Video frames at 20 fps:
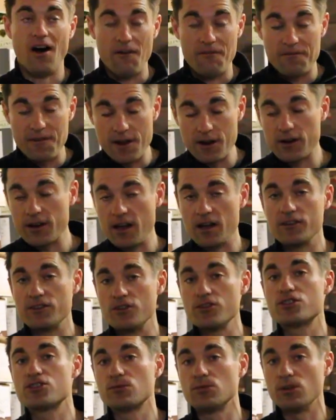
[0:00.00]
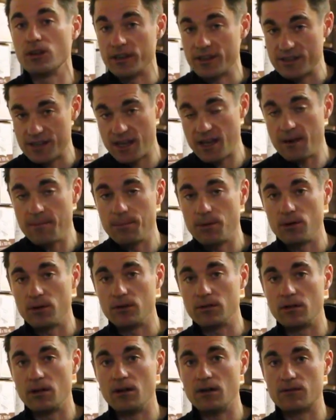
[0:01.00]
a very unusual
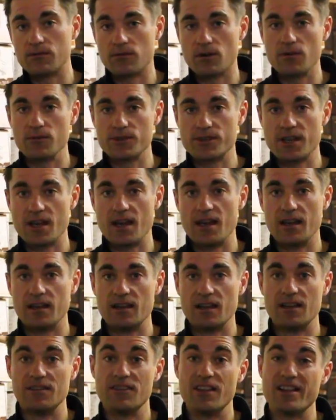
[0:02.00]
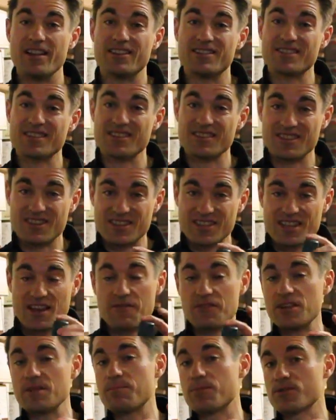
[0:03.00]
example of rosé in that it's
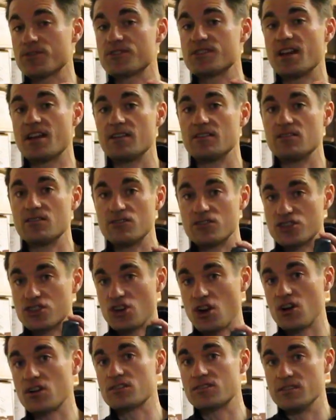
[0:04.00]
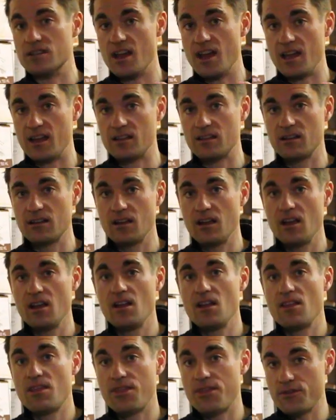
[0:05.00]
70% Chardonnay,
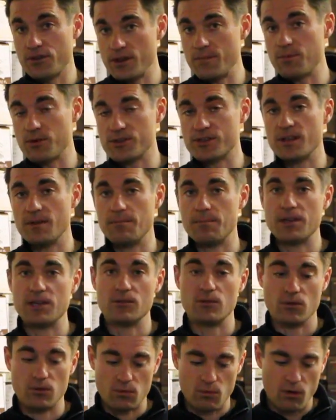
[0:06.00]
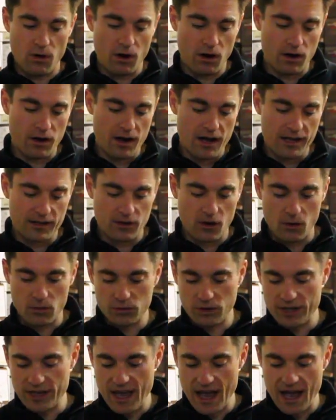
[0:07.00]
30% Pinot Noir, and
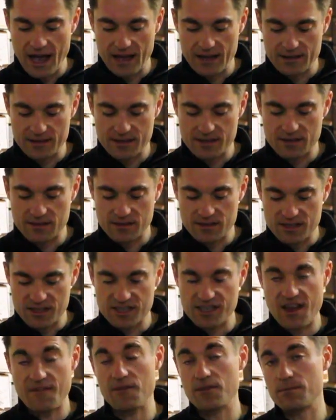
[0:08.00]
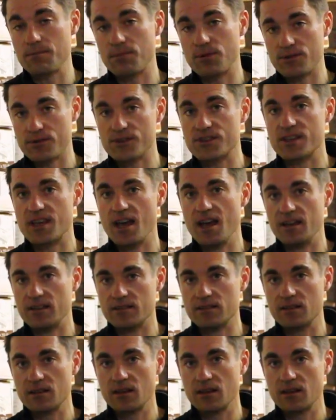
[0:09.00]
only has 7%